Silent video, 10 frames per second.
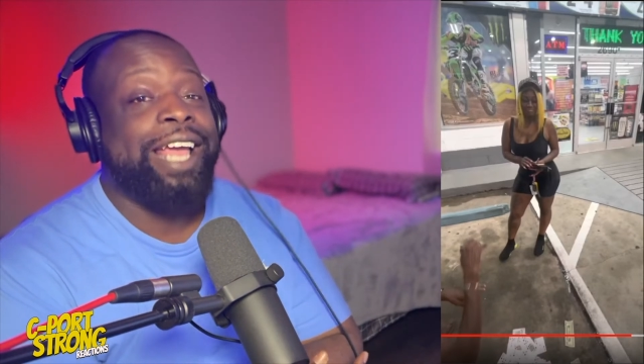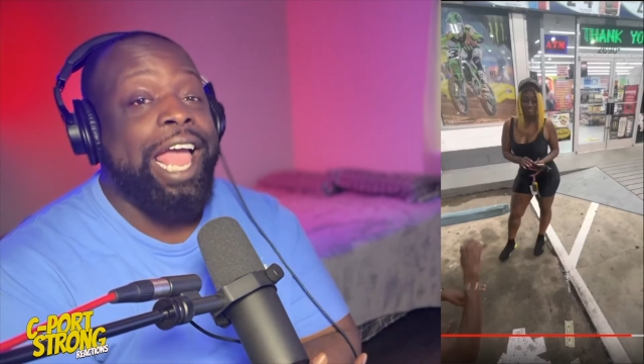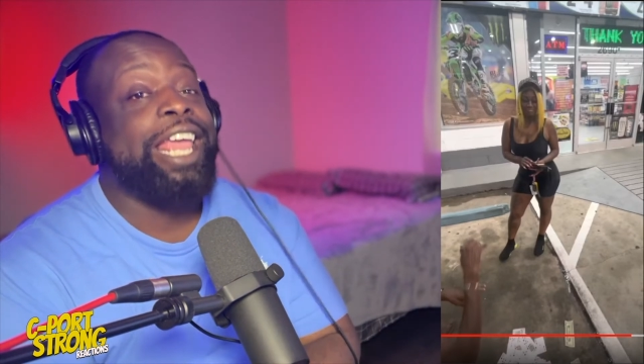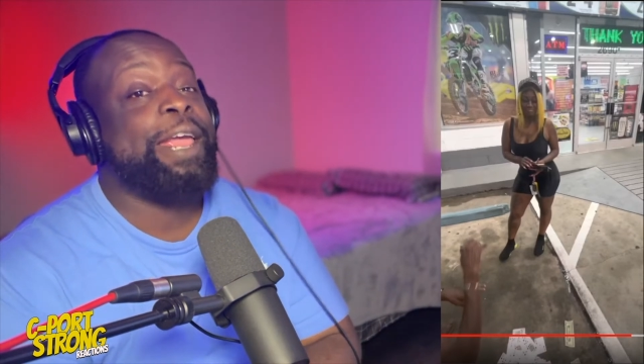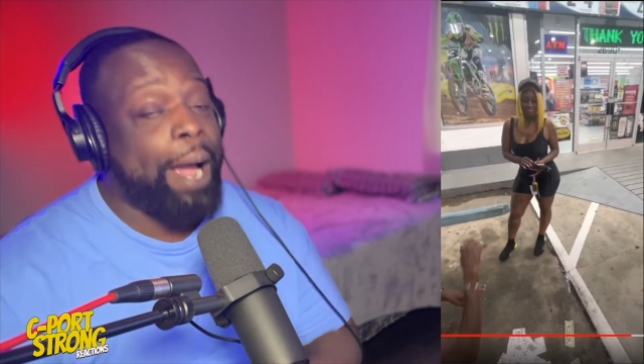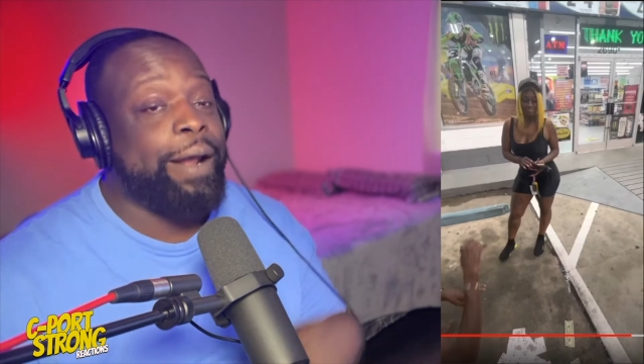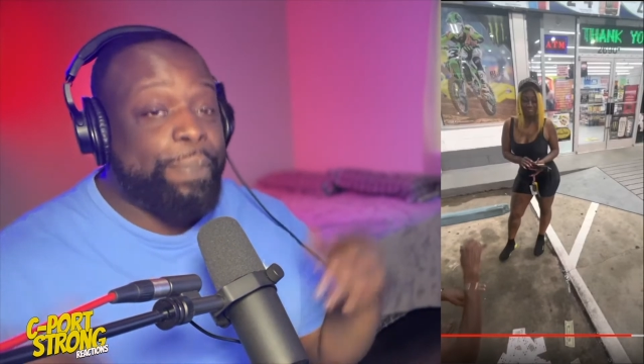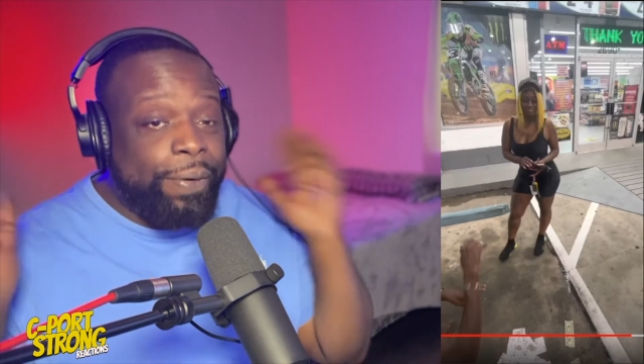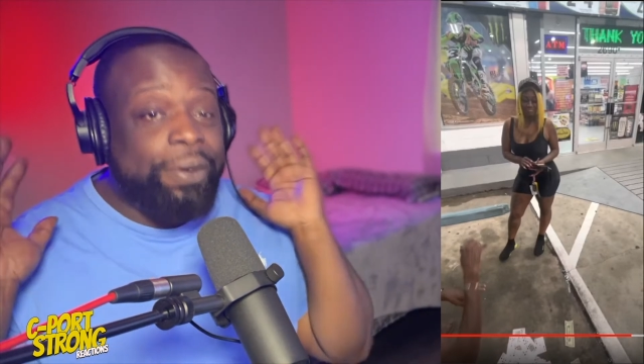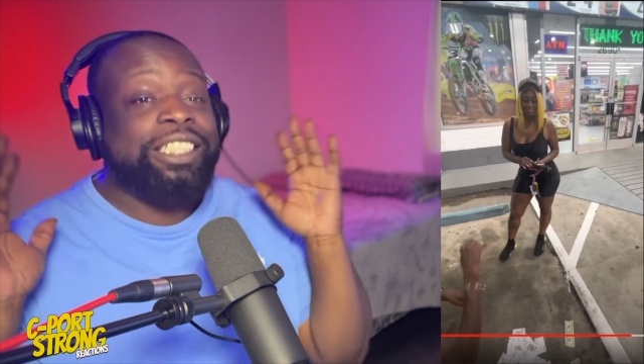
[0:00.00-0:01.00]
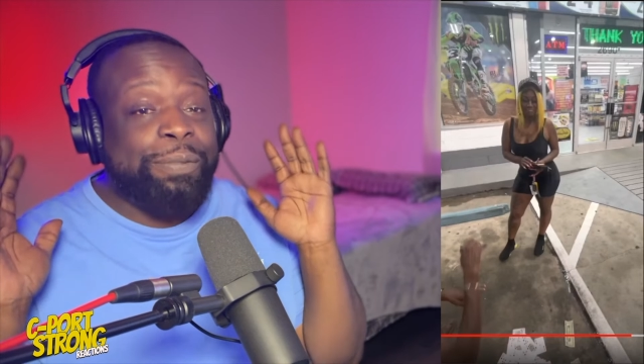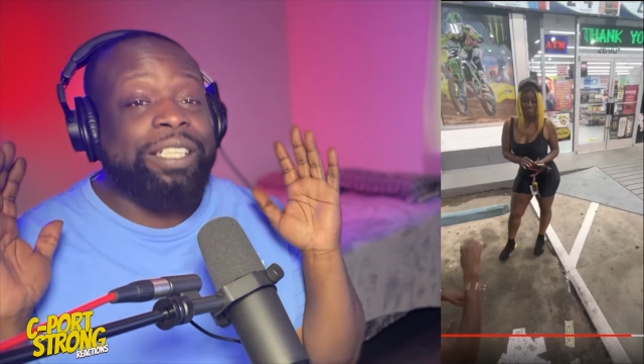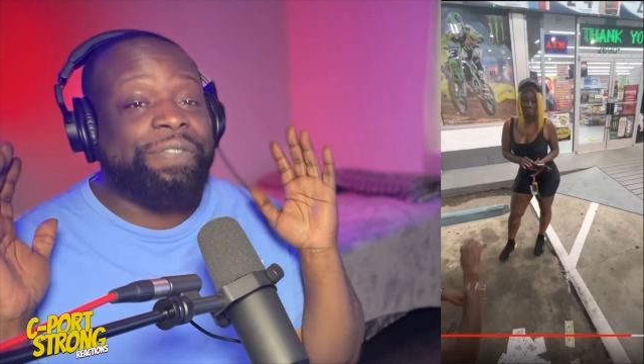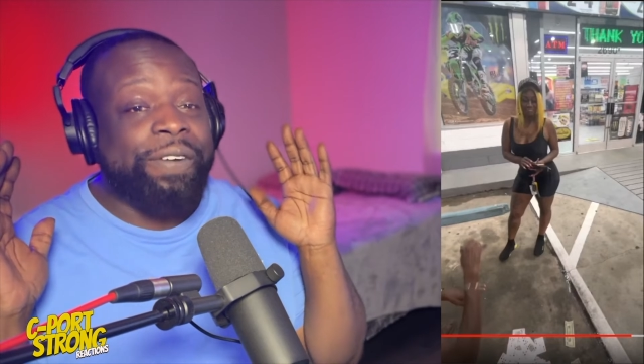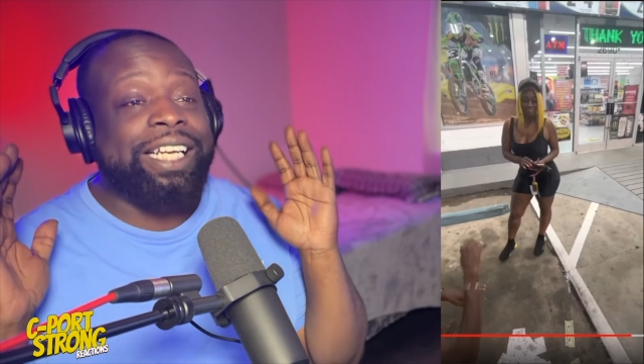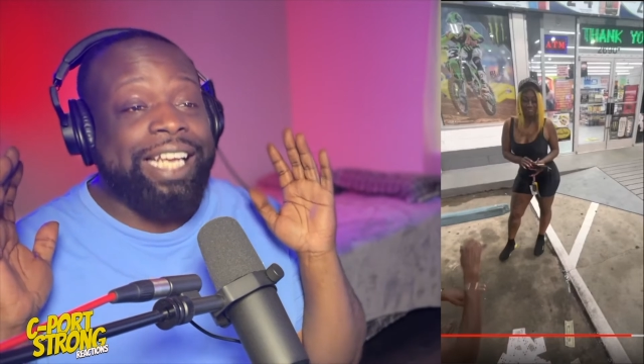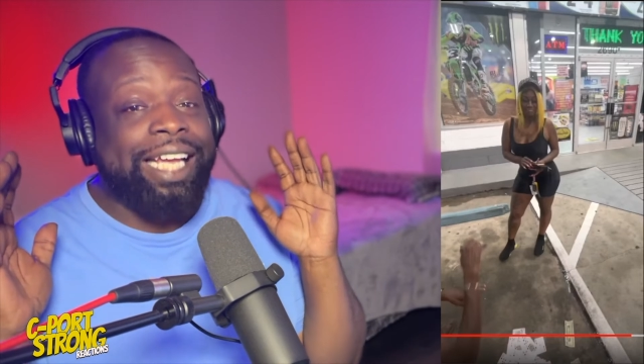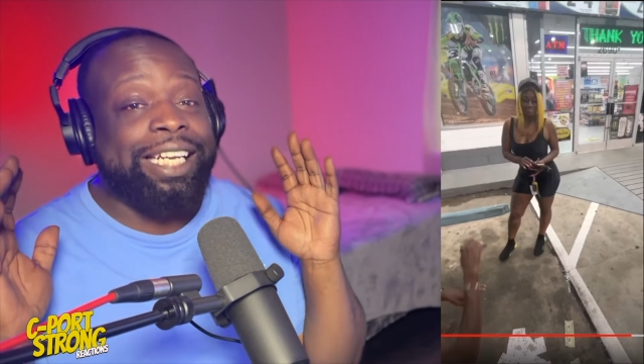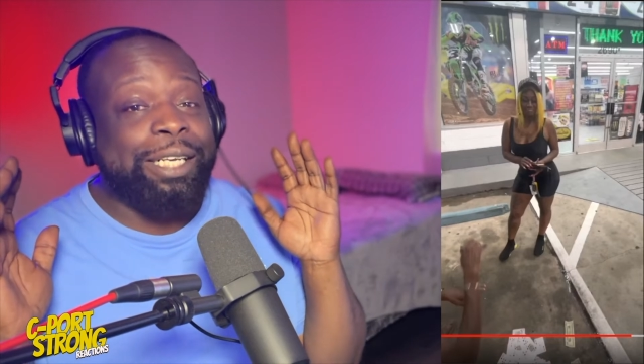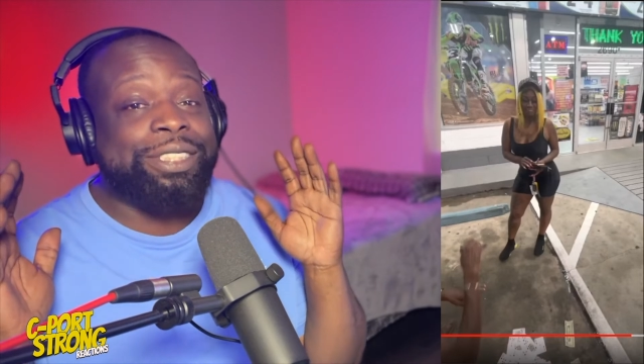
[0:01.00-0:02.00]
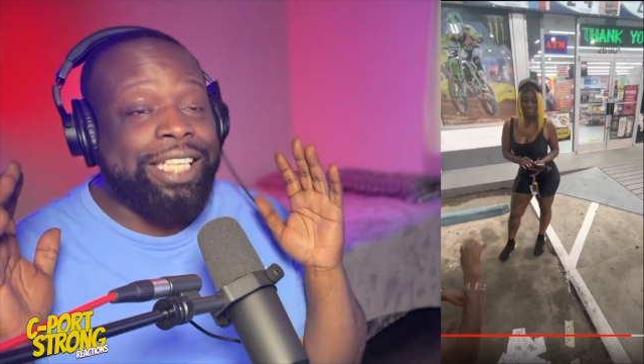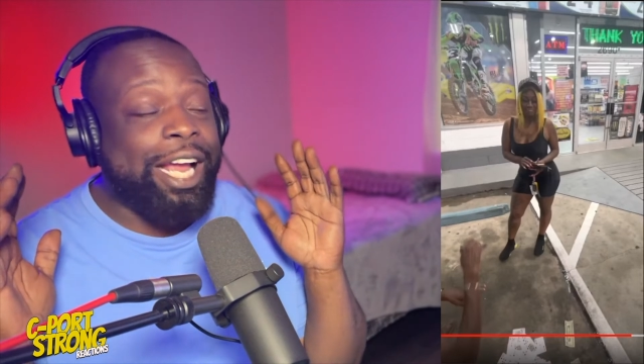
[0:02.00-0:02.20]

He about to pull this motherfucking goddamn shit